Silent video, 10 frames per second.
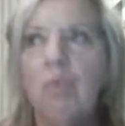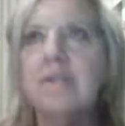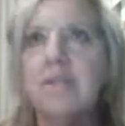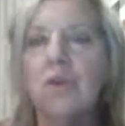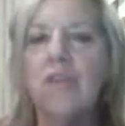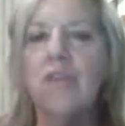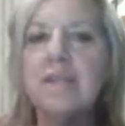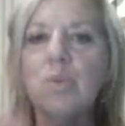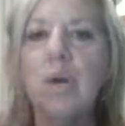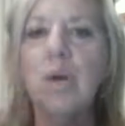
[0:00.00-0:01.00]
So
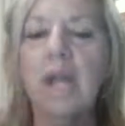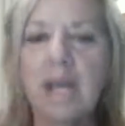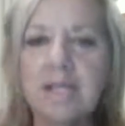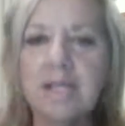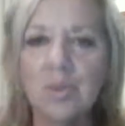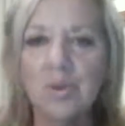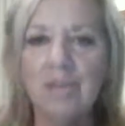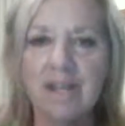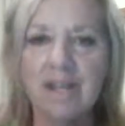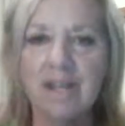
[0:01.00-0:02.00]
that's what connects all
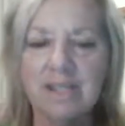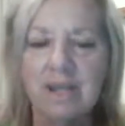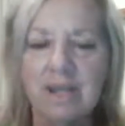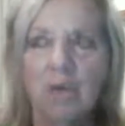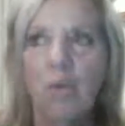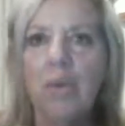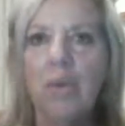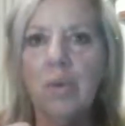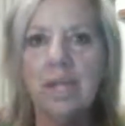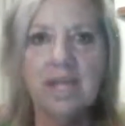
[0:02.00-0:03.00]
of us,
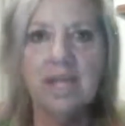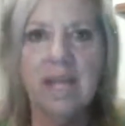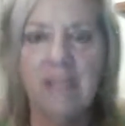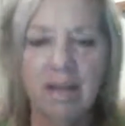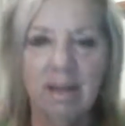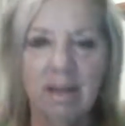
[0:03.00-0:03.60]
whether we're together